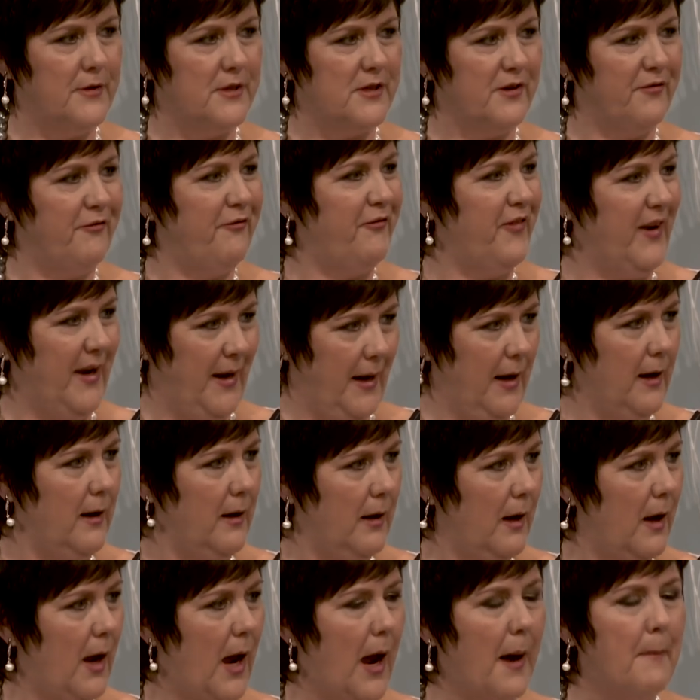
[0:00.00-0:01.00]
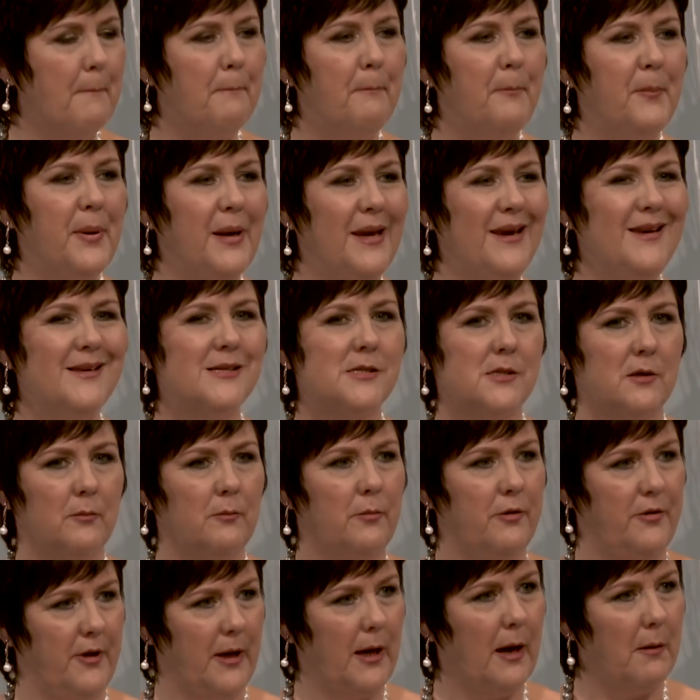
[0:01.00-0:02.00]
fit in and be
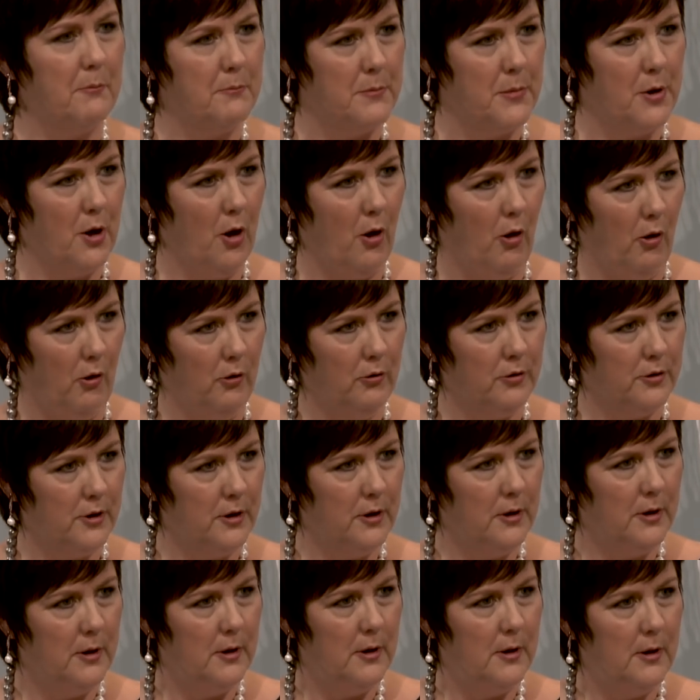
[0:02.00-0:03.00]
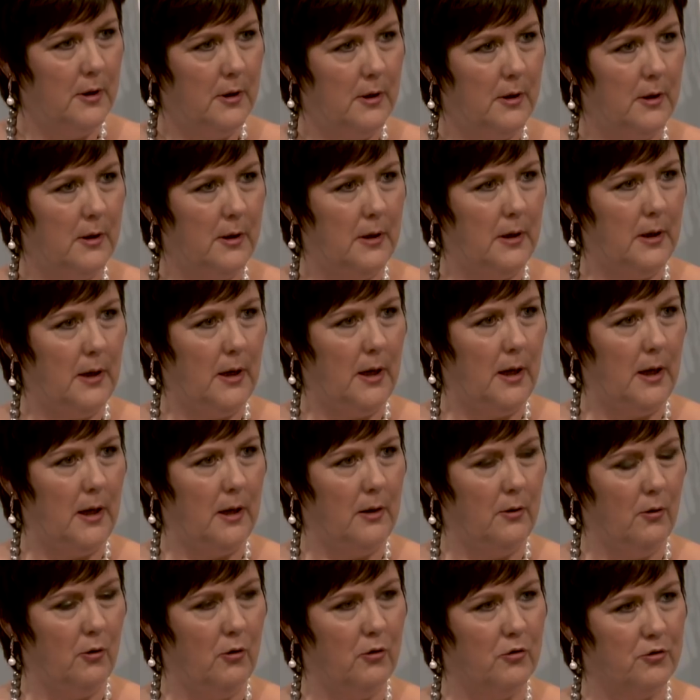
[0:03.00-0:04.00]
something I'm not
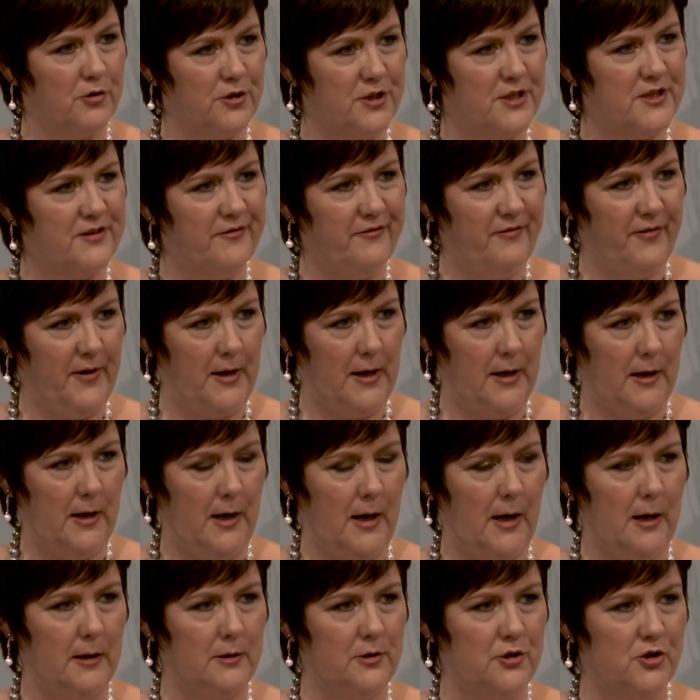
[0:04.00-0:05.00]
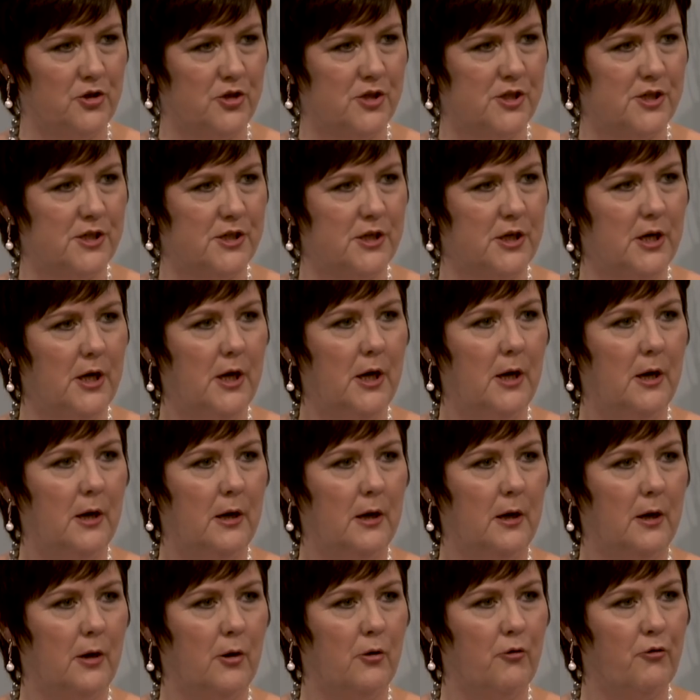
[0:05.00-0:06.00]
in order to fit. I just,
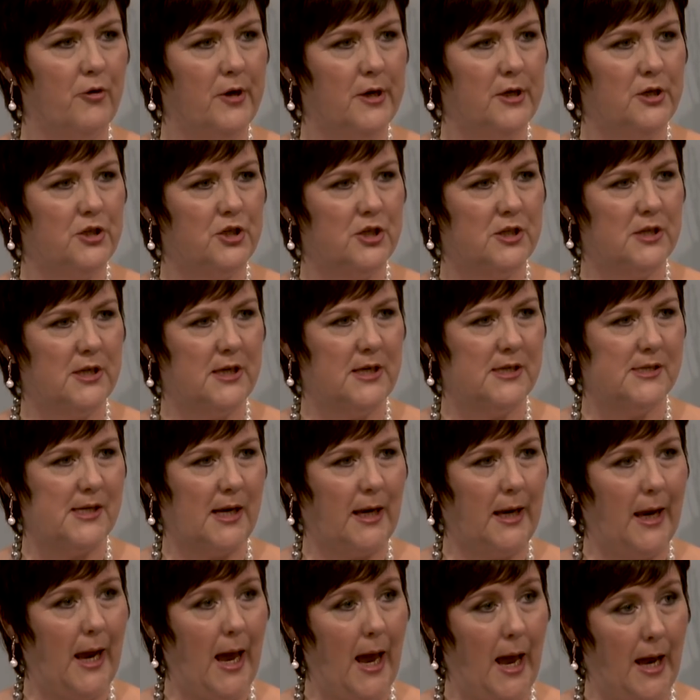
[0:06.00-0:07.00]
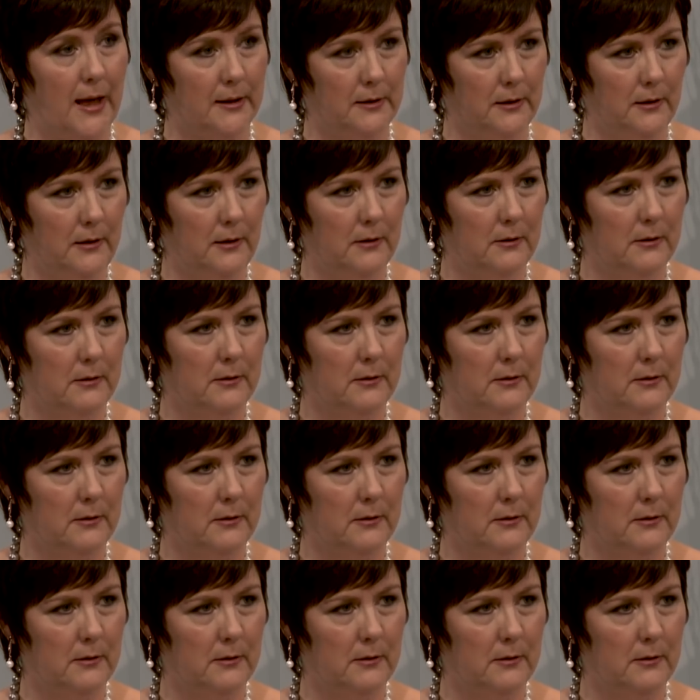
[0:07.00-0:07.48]
graciously as I can...